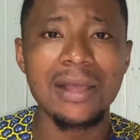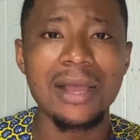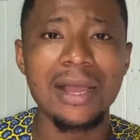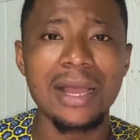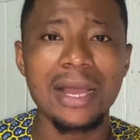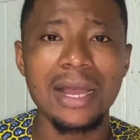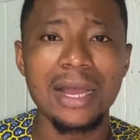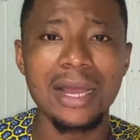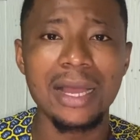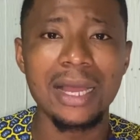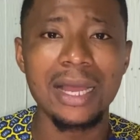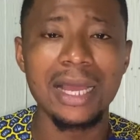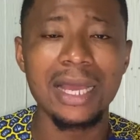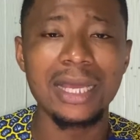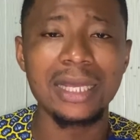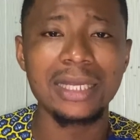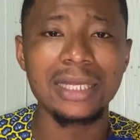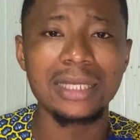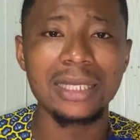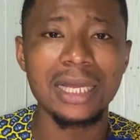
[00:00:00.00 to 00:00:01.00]

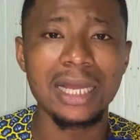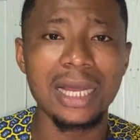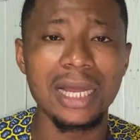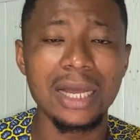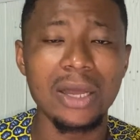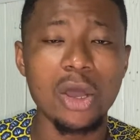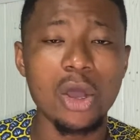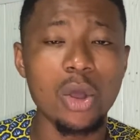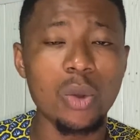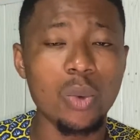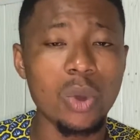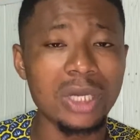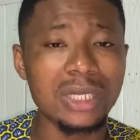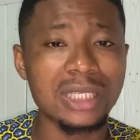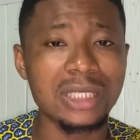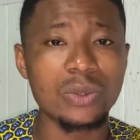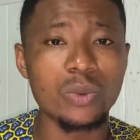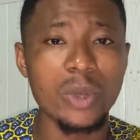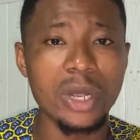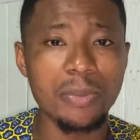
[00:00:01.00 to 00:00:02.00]
or what is
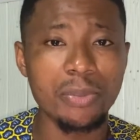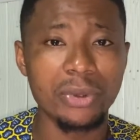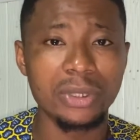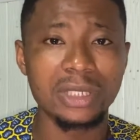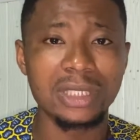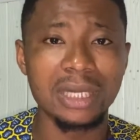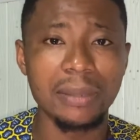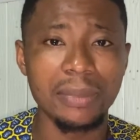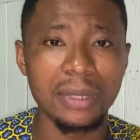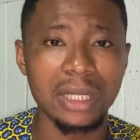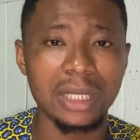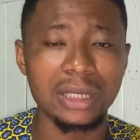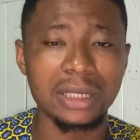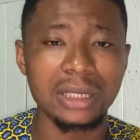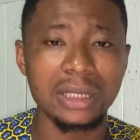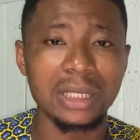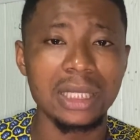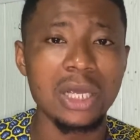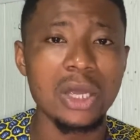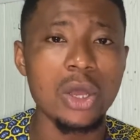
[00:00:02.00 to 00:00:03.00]
word processing application,